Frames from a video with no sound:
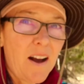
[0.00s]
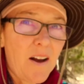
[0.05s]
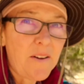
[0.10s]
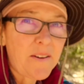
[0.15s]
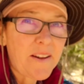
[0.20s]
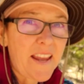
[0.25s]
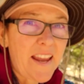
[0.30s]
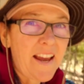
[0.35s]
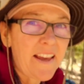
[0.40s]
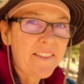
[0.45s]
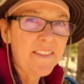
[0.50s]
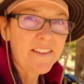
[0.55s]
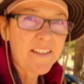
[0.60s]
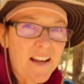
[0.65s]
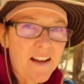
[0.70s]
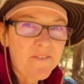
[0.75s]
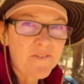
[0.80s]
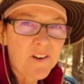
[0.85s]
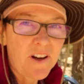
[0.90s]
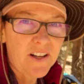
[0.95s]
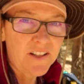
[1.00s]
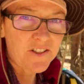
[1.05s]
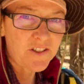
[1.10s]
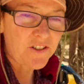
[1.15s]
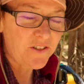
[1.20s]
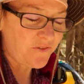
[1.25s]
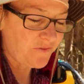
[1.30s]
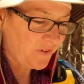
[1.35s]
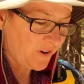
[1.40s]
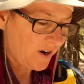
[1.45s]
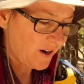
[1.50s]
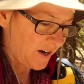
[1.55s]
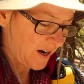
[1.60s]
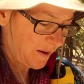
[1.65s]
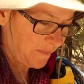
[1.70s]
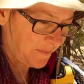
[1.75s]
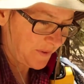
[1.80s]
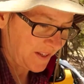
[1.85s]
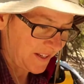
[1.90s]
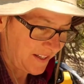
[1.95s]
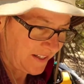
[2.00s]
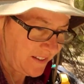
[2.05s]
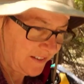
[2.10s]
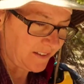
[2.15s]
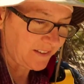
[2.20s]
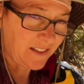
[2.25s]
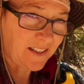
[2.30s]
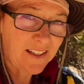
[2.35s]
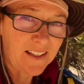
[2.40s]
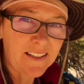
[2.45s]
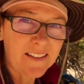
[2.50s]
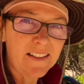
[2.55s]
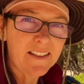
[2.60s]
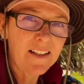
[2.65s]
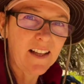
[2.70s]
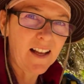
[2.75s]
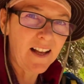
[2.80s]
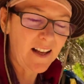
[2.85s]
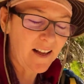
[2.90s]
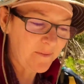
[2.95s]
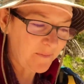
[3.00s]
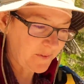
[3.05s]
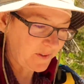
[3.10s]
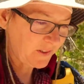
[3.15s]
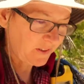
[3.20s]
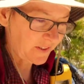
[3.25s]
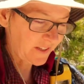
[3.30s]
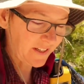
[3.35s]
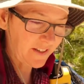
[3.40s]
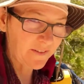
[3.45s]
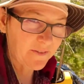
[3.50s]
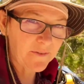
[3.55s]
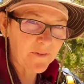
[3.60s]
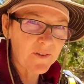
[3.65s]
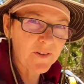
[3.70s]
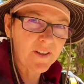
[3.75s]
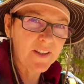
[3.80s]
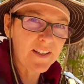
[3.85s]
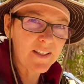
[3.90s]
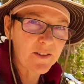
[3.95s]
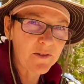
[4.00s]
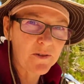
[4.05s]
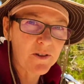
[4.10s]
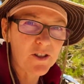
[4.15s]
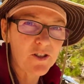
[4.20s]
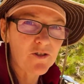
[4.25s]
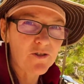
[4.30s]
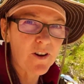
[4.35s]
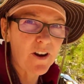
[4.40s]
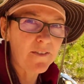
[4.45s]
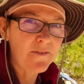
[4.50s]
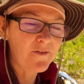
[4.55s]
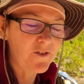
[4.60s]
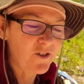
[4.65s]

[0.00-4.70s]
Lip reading: Okay, I think I've gone too far up the hill looking for this horse trough